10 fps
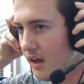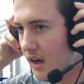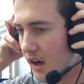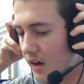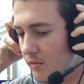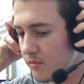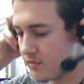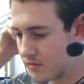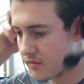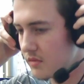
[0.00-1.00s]
And
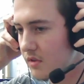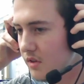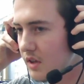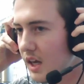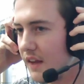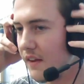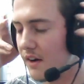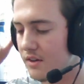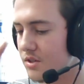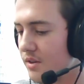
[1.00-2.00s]
then
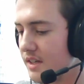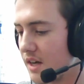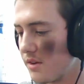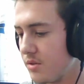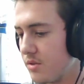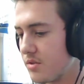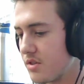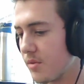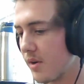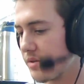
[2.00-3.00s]
also that's how you use
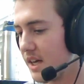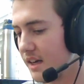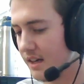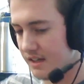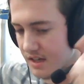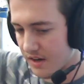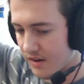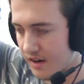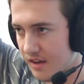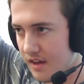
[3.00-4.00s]
to rotate it,
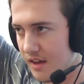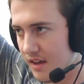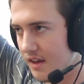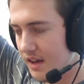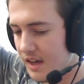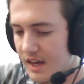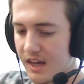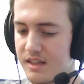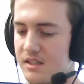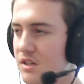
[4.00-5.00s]
etc.
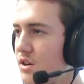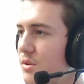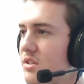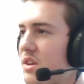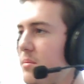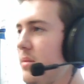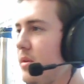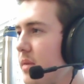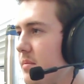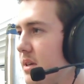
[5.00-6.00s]
And you know, some people
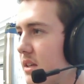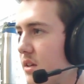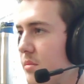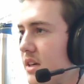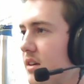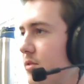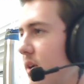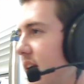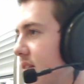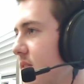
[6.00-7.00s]
might be a little bit
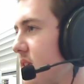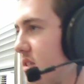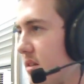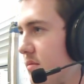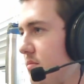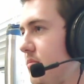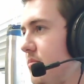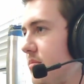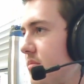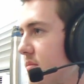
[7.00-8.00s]
afraid at first to
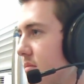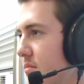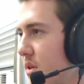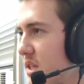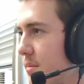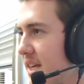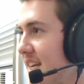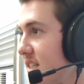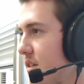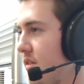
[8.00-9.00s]
put some
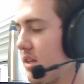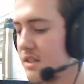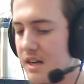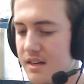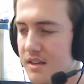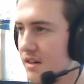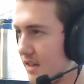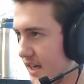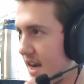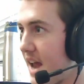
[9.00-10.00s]
adhesive on the side of their
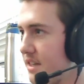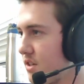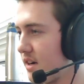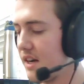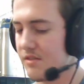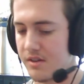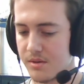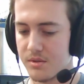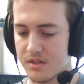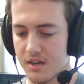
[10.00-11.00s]
like nicer
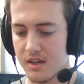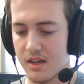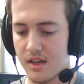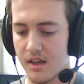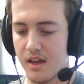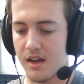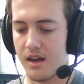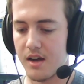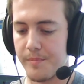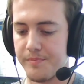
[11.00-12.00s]
headphones.
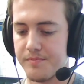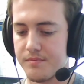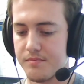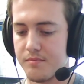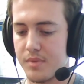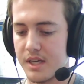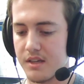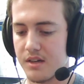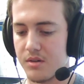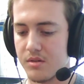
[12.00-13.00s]
But you
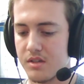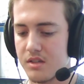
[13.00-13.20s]
know,